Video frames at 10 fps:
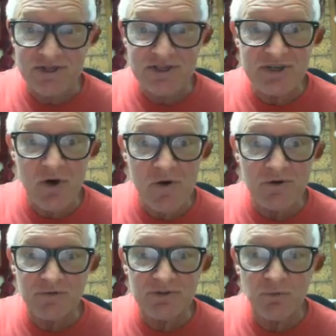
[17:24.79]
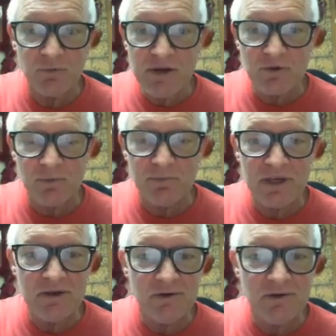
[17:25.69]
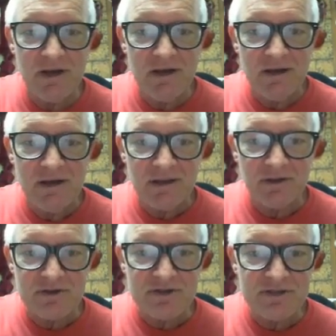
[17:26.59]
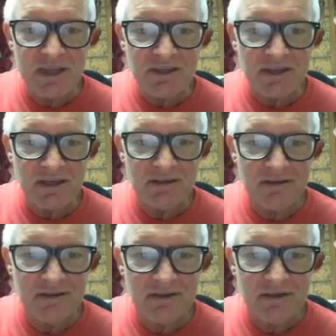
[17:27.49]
There's no way to appeal. There's nothing